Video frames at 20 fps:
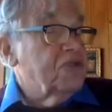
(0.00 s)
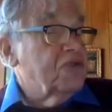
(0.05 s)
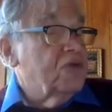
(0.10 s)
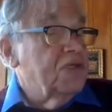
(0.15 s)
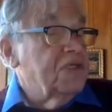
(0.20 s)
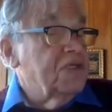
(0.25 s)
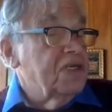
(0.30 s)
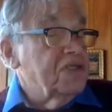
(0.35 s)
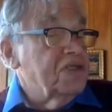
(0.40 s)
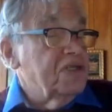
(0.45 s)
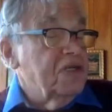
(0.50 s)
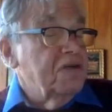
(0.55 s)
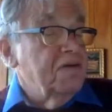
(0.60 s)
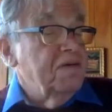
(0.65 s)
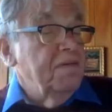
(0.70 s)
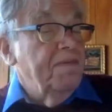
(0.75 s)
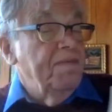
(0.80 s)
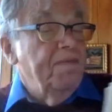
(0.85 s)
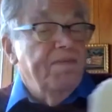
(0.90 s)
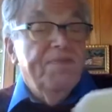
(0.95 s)
its tradition.
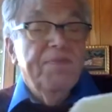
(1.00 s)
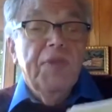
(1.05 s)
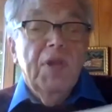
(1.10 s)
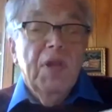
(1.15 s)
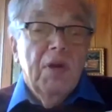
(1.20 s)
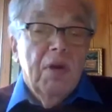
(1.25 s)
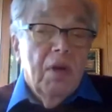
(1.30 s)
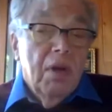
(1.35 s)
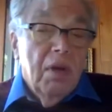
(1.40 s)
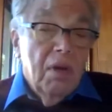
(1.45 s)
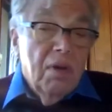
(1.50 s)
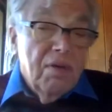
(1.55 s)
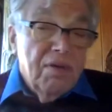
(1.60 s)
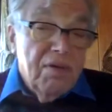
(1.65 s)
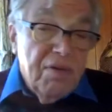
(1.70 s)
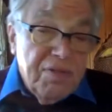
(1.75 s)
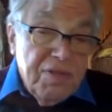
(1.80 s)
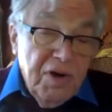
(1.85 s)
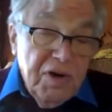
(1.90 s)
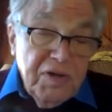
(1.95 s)

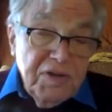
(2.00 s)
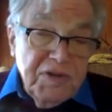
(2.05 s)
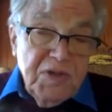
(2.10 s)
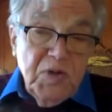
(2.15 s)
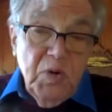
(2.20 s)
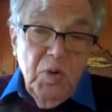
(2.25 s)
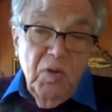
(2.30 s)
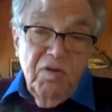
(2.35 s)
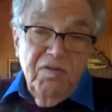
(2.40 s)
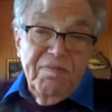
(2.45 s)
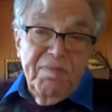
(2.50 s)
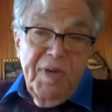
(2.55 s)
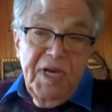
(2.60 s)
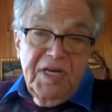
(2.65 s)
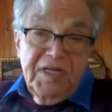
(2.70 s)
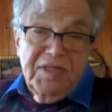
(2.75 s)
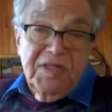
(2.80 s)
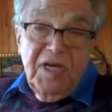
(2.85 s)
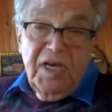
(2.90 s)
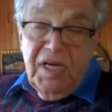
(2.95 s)
The third school of
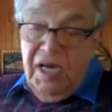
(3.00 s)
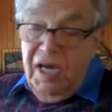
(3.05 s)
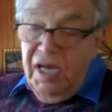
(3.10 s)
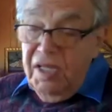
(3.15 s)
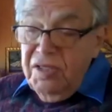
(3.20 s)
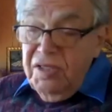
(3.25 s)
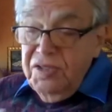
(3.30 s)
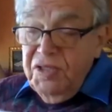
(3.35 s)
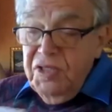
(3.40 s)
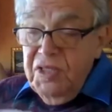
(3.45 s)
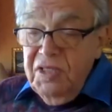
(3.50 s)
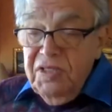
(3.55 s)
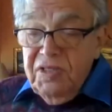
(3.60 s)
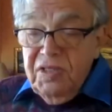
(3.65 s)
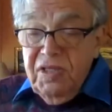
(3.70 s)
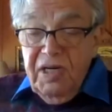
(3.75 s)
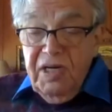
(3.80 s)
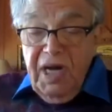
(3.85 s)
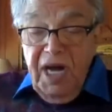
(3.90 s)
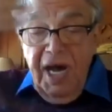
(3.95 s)
mass psychology
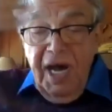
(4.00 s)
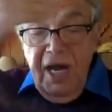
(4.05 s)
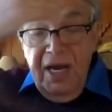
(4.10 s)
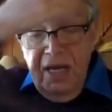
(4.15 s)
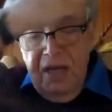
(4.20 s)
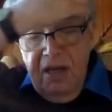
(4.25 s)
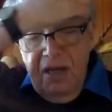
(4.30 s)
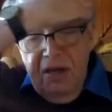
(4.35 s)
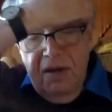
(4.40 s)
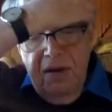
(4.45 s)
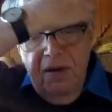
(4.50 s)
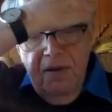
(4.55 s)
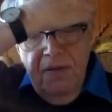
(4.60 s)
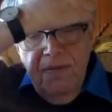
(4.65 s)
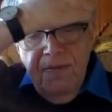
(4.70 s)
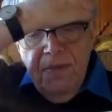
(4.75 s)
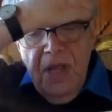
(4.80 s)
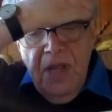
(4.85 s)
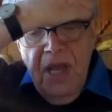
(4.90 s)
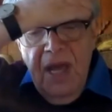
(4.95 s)
is Lacanian
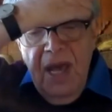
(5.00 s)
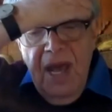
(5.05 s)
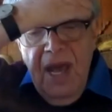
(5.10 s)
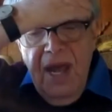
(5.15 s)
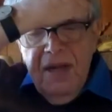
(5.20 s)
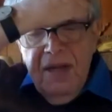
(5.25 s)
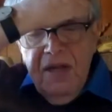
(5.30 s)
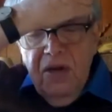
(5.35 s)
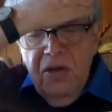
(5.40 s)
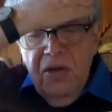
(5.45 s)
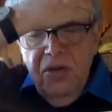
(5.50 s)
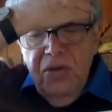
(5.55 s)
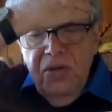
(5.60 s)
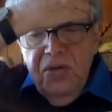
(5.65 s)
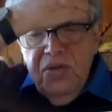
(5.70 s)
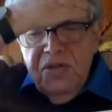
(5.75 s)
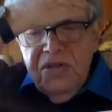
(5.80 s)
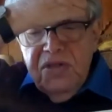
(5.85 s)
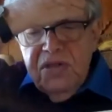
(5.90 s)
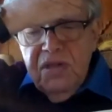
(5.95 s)
and
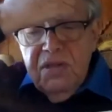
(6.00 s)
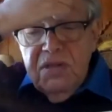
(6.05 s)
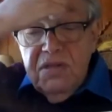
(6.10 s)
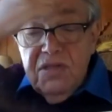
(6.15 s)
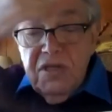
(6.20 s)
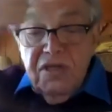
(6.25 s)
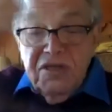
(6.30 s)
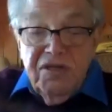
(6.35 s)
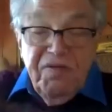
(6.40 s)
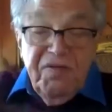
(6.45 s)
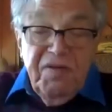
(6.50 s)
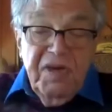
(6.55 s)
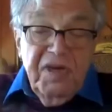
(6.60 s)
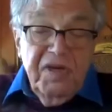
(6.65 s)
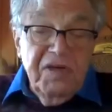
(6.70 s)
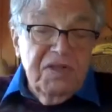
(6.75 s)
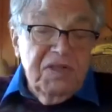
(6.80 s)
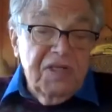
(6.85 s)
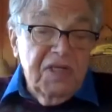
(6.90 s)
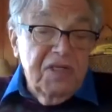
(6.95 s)
includes such
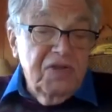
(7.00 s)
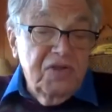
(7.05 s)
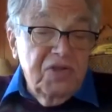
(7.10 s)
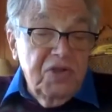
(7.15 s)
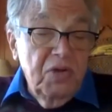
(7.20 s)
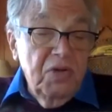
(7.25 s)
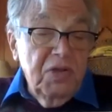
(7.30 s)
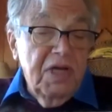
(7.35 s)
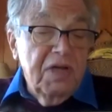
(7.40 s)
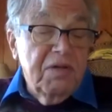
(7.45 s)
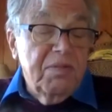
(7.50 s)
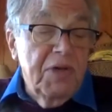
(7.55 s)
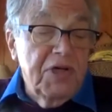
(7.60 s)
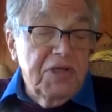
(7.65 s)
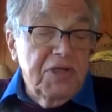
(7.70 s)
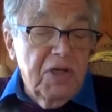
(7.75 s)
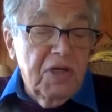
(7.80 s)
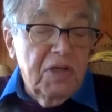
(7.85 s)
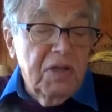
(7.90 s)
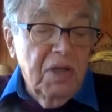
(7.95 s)
figures as Juliet
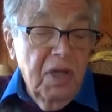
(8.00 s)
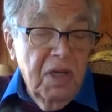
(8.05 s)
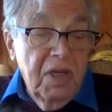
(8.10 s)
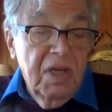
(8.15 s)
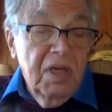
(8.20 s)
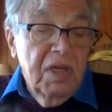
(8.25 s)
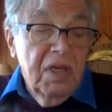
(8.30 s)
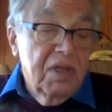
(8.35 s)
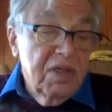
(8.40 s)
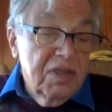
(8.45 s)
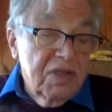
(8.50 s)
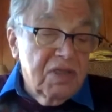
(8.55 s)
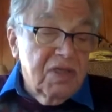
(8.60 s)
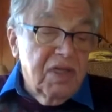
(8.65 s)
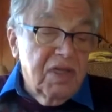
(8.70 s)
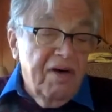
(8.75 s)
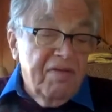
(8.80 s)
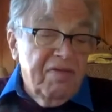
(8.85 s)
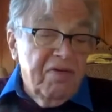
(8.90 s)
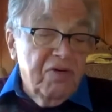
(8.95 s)
Mitchell,
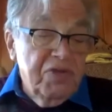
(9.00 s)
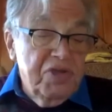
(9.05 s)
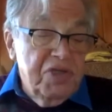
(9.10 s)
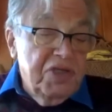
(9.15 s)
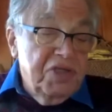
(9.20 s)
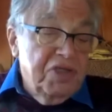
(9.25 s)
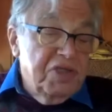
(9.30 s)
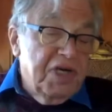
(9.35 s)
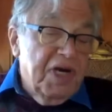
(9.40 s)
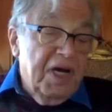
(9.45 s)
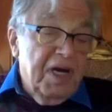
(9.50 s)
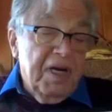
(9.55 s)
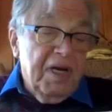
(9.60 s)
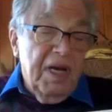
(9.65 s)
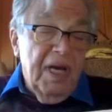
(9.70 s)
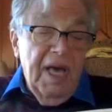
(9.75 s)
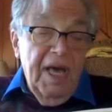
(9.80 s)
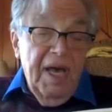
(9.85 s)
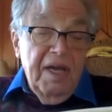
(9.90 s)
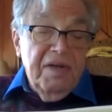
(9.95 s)
Slavoj Žižek,
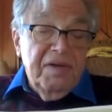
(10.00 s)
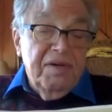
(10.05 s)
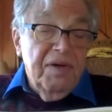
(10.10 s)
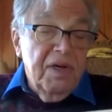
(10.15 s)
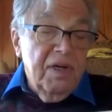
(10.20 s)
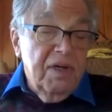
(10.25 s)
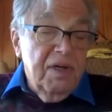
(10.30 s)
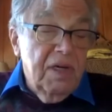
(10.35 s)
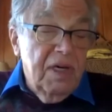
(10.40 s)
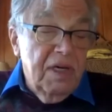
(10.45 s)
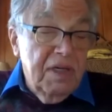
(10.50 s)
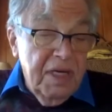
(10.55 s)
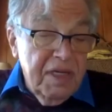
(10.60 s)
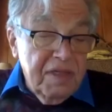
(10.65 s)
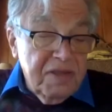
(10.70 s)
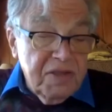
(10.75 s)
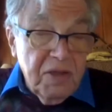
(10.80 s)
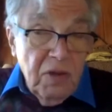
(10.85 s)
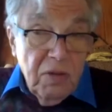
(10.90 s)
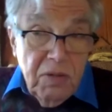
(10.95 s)
and
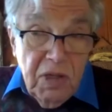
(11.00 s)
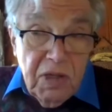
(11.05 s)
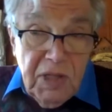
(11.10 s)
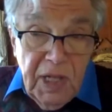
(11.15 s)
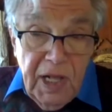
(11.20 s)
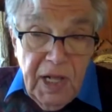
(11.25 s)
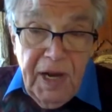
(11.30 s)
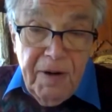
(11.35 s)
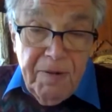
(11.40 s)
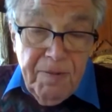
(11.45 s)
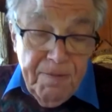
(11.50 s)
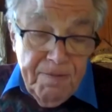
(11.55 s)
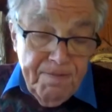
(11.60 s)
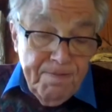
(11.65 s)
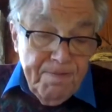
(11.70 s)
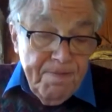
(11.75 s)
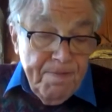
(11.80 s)
Ernesto Laclau.